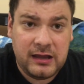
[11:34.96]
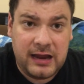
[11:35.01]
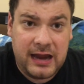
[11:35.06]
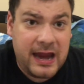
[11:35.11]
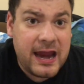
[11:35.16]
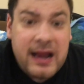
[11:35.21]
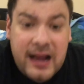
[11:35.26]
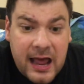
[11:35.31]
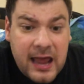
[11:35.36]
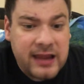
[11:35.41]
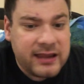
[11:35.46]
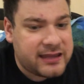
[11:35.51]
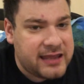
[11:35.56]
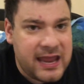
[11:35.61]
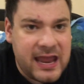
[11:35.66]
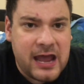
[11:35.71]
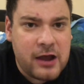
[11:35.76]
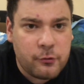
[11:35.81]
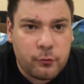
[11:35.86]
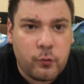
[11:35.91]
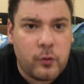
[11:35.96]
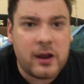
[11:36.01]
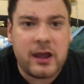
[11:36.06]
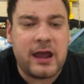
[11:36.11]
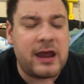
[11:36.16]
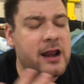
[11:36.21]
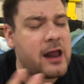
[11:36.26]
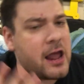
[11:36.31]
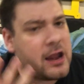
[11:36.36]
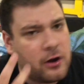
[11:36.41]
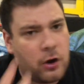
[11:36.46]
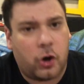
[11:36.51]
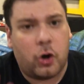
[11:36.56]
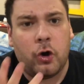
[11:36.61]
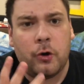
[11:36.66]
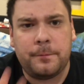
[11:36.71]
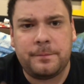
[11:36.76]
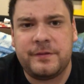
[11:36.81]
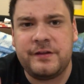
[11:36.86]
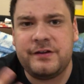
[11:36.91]
And I
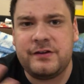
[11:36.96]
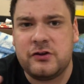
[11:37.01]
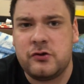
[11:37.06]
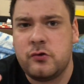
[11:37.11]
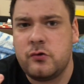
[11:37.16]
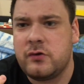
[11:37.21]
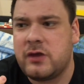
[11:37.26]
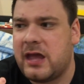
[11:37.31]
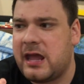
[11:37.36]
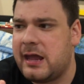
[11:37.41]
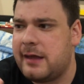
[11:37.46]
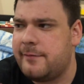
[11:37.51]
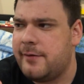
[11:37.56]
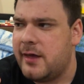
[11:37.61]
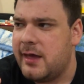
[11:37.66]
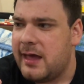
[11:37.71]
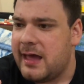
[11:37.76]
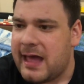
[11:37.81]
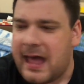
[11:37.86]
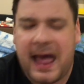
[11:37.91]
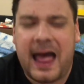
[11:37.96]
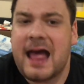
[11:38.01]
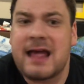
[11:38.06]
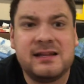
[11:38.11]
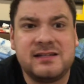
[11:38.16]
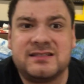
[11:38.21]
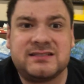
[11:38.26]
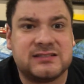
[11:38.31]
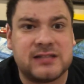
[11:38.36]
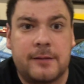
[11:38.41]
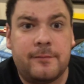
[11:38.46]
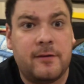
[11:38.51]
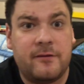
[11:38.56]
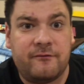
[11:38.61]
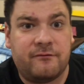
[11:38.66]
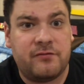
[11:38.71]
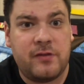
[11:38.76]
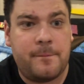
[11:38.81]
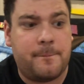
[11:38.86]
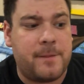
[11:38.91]
hope the new game has some
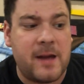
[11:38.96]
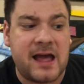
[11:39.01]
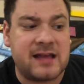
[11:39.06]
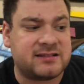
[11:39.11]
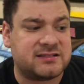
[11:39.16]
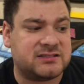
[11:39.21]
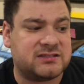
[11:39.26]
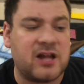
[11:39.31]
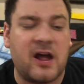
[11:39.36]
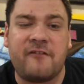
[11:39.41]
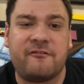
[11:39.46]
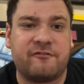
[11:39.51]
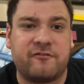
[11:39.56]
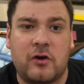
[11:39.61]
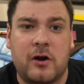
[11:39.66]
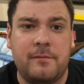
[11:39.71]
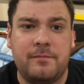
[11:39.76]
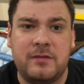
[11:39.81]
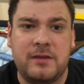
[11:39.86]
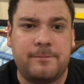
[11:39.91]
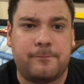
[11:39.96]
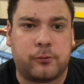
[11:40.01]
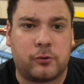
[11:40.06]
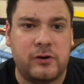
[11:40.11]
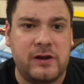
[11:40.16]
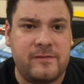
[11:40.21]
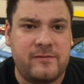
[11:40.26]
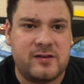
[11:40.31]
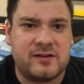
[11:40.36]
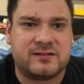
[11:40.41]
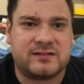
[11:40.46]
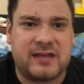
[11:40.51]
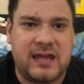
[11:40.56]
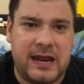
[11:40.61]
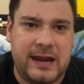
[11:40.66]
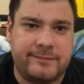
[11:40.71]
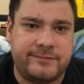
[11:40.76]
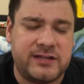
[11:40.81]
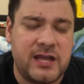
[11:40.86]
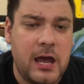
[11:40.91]
of the best stuff from the previous
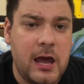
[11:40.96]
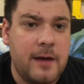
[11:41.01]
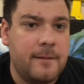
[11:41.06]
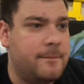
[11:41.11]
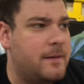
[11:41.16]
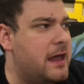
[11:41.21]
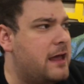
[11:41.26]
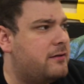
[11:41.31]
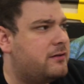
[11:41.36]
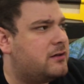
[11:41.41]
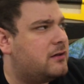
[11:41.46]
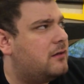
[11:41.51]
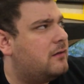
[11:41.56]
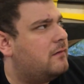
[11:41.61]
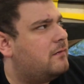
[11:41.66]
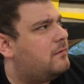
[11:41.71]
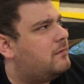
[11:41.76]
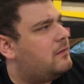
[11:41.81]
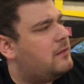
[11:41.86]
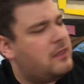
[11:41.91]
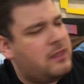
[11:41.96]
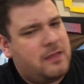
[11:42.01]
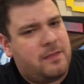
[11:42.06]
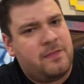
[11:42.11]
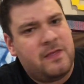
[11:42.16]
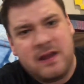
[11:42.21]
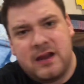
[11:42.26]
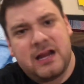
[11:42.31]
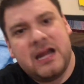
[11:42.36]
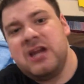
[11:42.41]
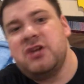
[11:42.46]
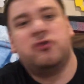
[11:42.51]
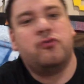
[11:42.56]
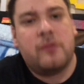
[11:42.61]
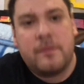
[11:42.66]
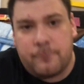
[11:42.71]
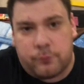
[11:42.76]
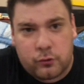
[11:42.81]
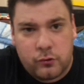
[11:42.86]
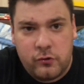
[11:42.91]
games. And they need
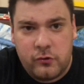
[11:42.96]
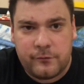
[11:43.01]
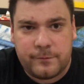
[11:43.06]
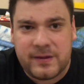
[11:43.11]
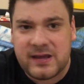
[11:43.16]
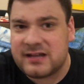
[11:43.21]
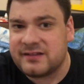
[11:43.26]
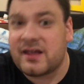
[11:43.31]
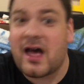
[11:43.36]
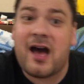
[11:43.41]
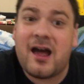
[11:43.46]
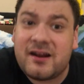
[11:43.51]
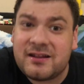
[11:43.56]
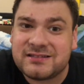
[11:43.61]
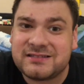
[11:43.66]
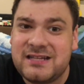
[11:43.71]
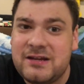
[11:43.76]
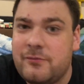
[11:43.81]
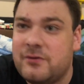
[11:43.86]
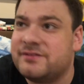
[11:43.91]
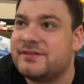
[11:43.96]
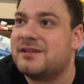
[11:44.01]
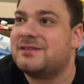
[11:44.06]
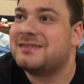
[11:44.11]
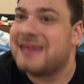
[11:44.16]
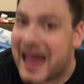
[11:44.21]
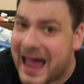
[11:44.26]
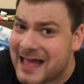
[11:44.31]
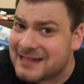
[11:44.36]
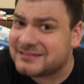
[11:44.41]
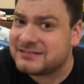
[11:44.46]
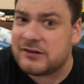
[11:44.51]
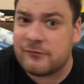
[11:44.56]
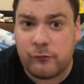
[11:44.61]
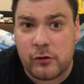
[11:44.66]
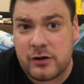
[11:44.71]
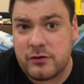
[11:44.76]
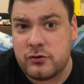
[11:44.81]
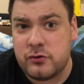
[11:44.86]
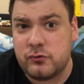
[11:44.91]
to improve, because Odyssey was a test of
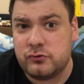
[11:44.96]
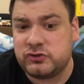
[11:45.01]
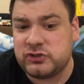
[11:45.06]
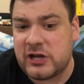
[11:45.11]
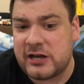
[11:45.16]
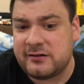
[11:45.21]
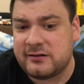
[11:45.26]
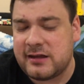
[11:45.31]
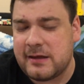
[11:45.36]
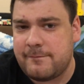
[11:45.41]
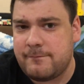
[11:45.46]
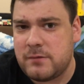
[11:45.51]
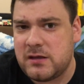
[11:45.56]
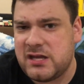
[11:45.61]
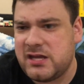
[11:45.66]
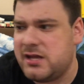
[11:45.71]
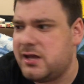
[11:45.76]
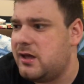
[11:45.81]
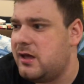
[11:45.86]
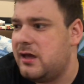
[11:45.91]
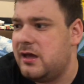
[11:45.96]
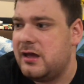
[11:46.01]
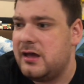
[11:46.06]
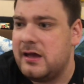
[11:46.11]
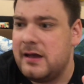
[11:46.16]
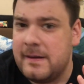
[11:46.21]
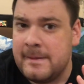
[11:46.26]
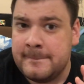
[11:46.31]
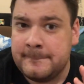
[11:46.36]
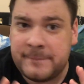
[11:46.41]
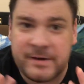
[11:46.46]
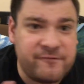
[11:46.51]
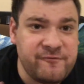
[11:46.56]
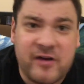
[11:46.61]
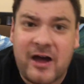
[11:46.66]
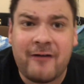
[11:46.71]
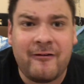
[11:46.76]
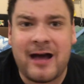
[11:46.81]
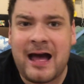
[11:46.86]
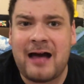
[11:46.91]
what new gen can be, but
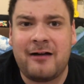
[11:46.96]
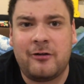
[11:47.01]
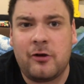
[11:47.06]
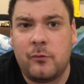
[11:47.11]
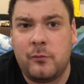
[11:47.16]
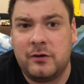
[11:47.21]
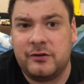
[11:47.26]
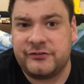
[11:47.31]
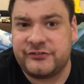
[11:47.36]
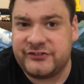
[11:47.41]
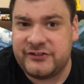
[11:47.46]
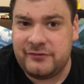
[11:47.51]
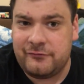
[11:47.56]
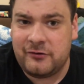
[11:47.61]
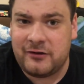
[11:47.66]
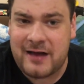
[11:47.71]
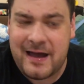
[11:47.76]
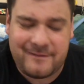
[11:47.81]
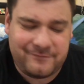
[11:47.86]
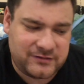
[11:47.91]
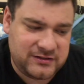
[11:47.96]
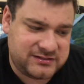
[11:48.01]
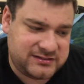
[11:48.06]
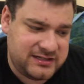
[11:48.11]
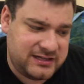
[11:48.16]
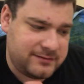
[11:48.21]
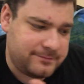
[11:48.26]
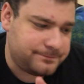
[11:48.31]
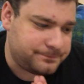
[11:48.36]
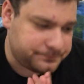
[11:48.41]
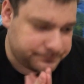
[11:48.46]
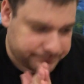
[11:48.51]
Valhalla we'll have to see.